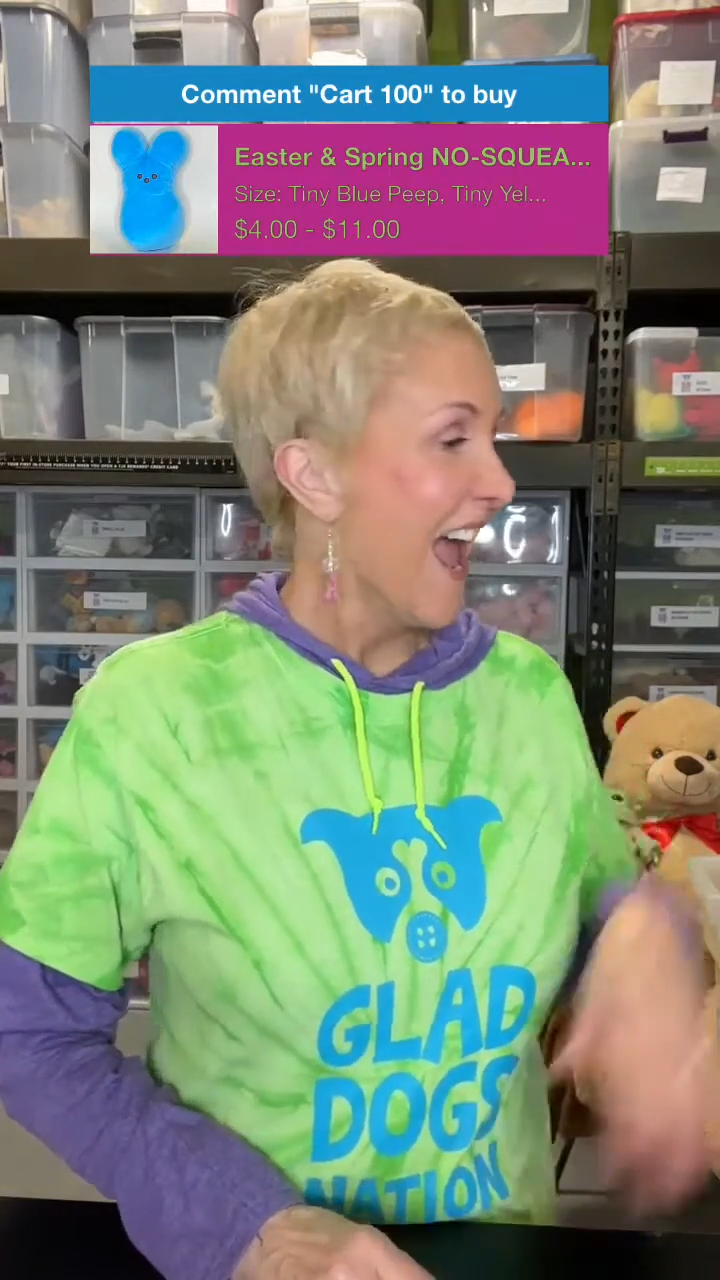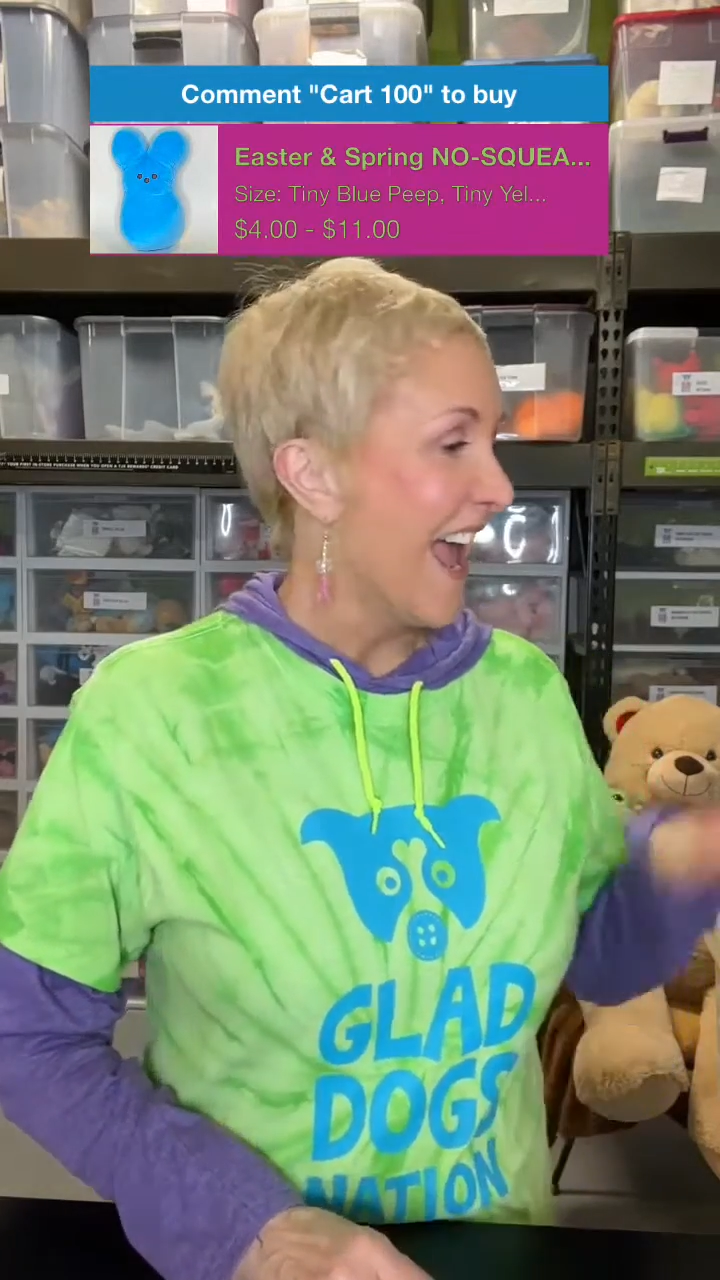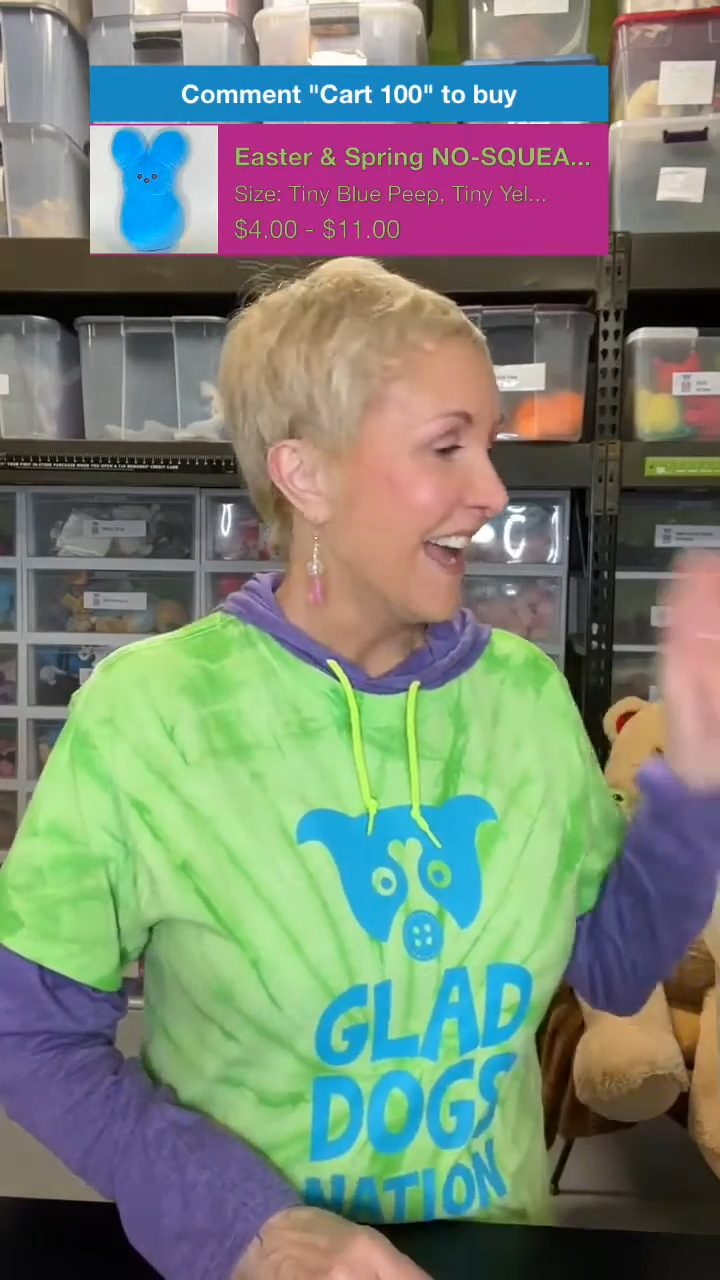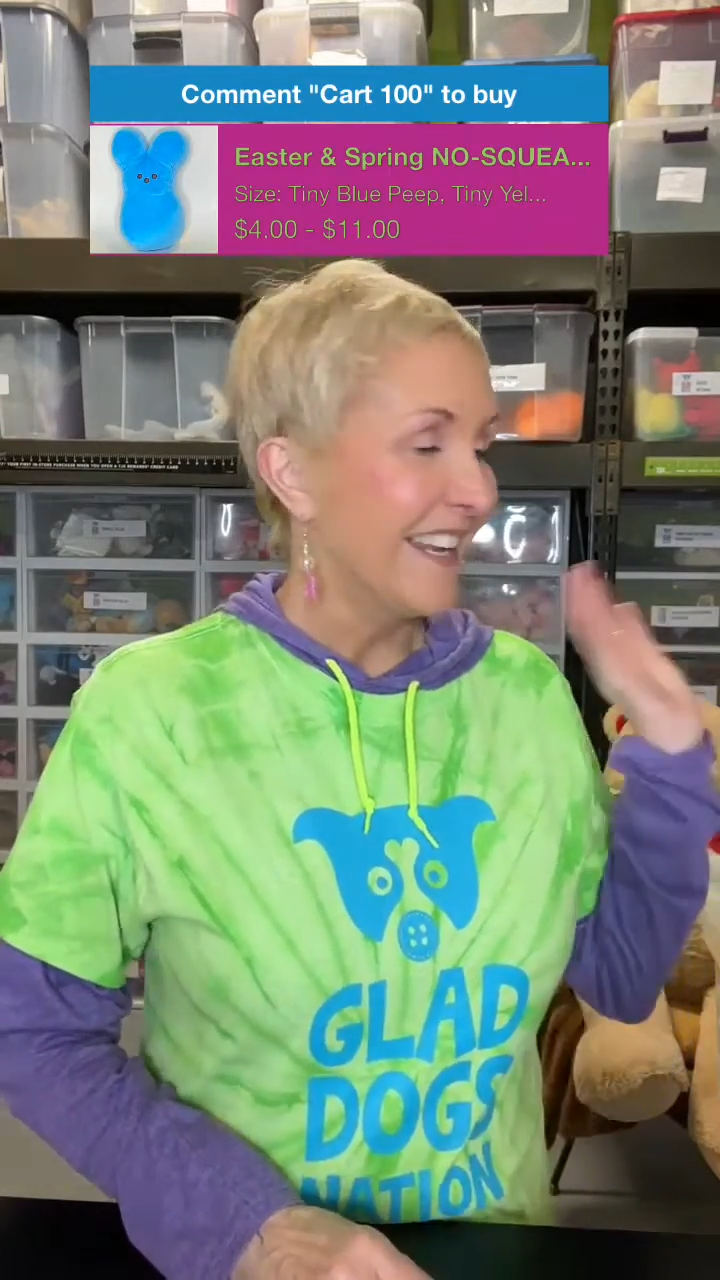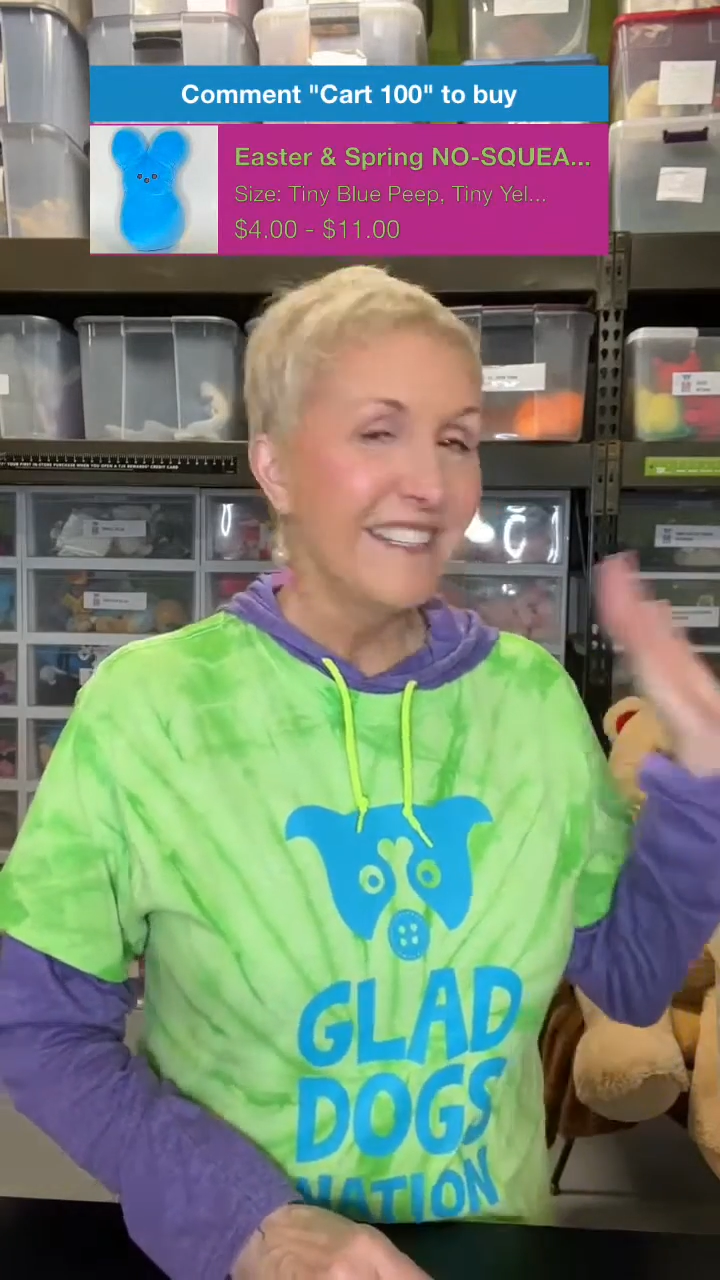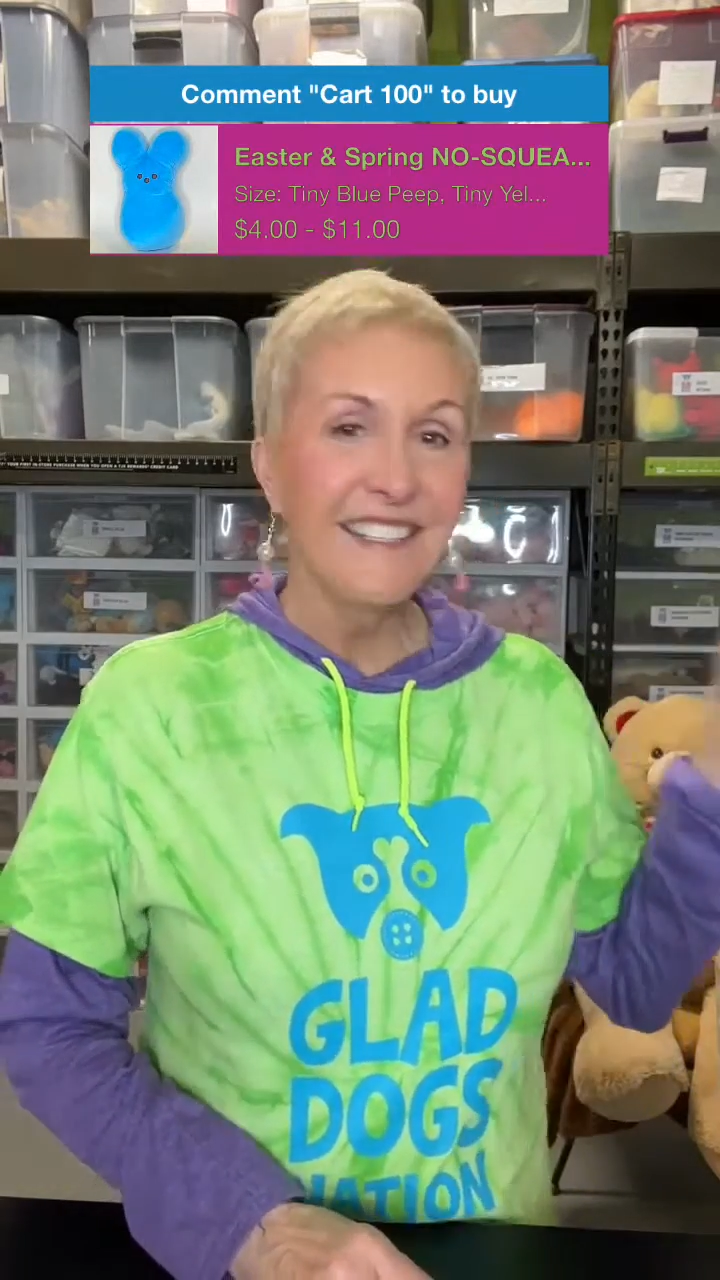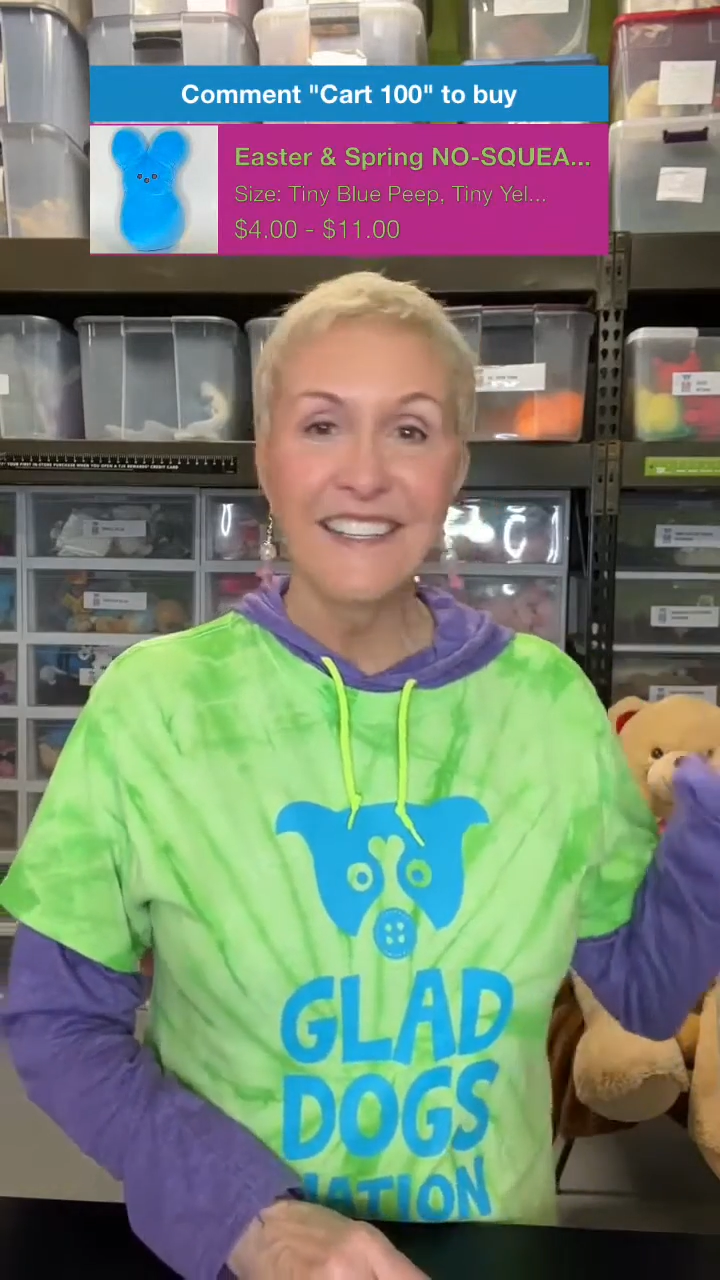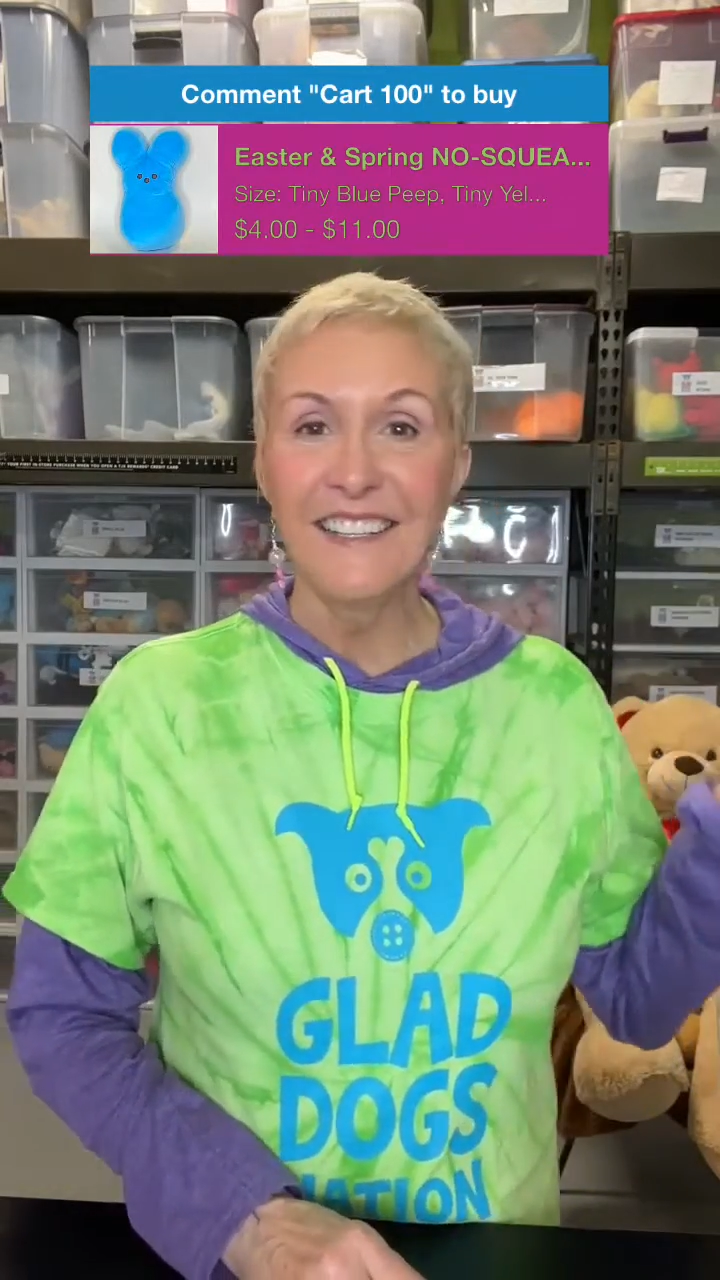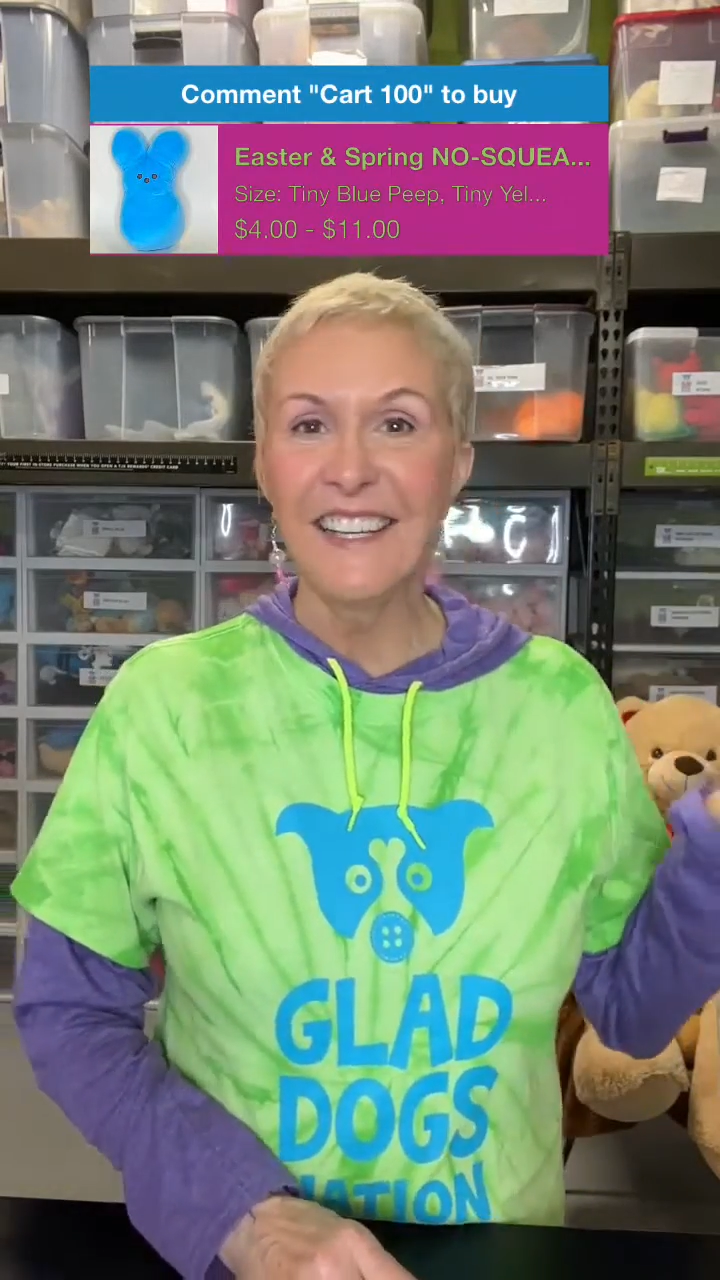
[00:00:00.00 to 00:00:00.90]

and